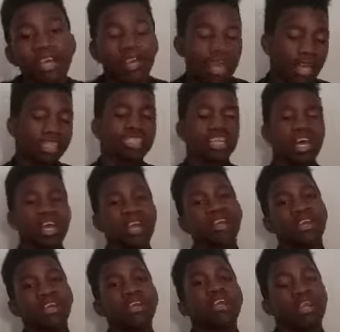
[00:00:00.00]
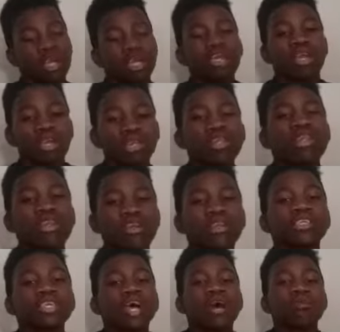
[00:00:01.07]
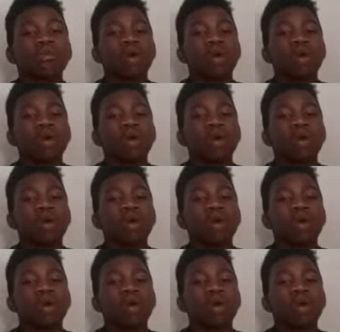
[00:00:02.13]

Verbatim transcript: KSI, yeah, you did a great job.